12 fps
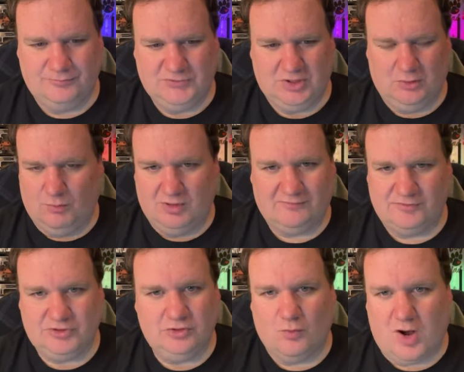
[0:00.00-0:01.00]
you know, whenever
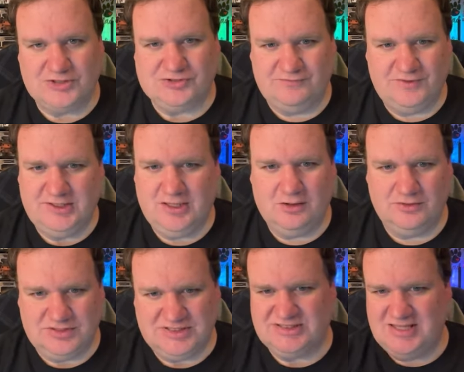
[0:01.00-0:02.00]
you watch a video,
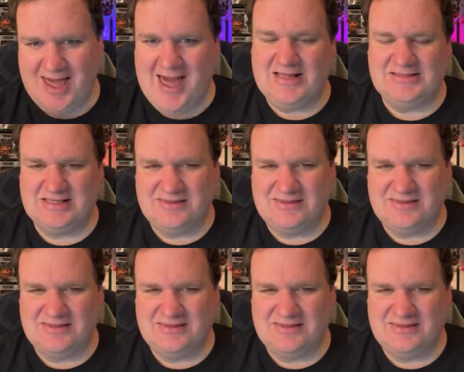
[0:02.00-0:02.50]
you see ads.